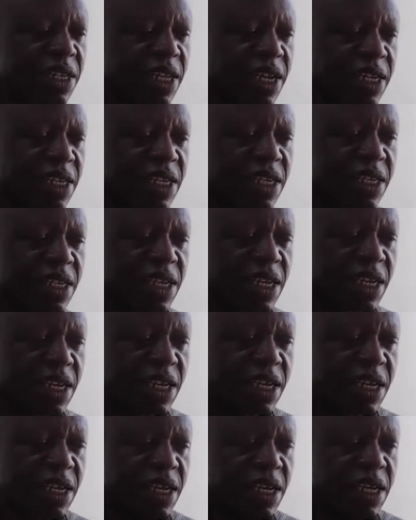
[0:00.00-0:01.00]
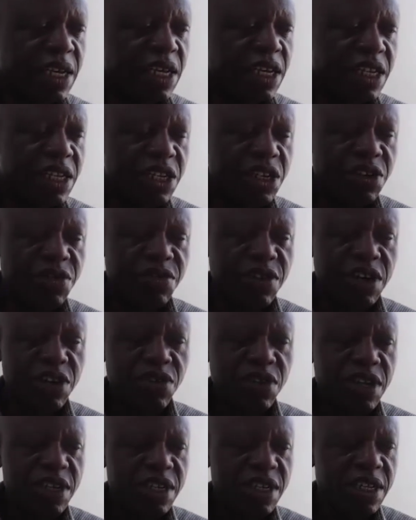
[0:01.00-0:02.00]
that is it is
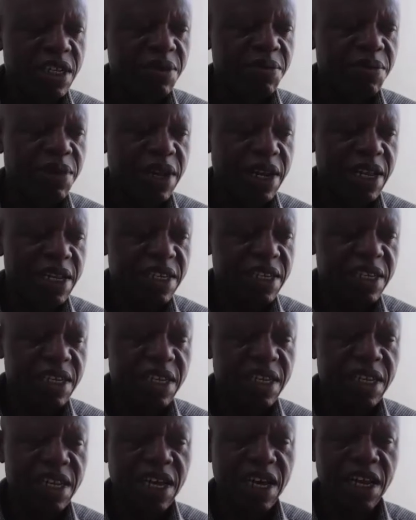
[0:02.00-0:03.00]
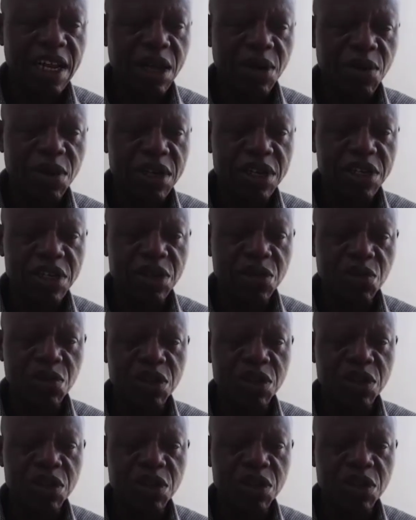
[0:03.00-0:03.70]
referred to as a balancing allowance,